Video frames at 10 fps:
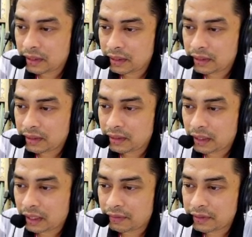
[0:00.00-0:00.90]
see, it
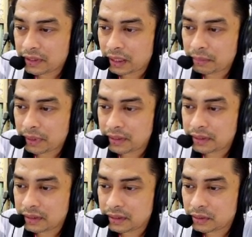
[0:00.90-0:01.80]
have a
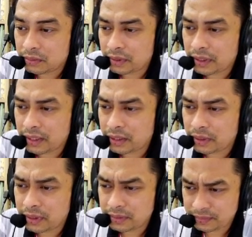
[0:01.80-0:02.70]
sharp edges. It's not
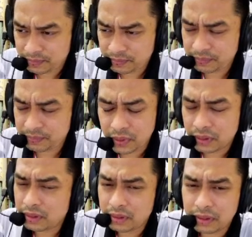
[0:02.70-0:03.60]
really accurate.
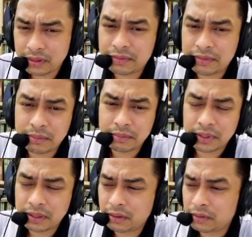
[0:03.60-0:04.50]
not you have
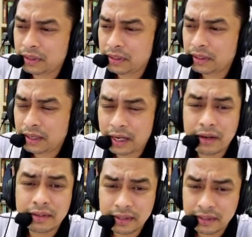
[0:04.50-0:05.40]
some kind of
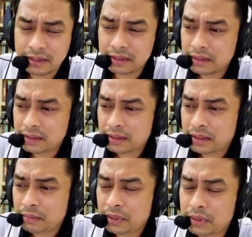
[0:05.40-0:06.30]
error here
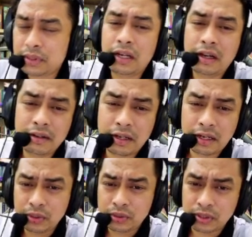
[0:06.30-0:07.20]
because
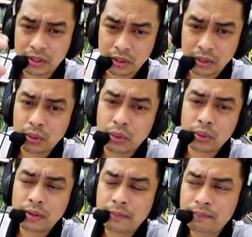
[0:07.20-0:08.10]
I choose a
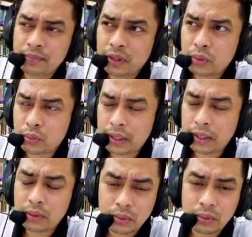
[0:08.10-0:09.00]

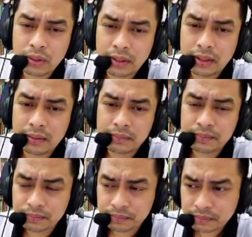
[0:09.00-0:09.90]
quite low
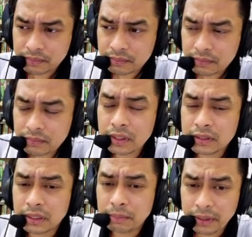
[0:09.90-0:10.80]

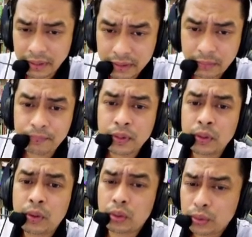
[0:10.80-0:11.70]
sampling rate,
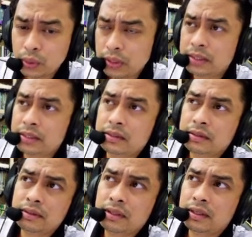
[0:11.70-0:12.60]
although
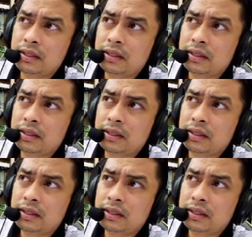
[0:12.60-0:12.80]
it's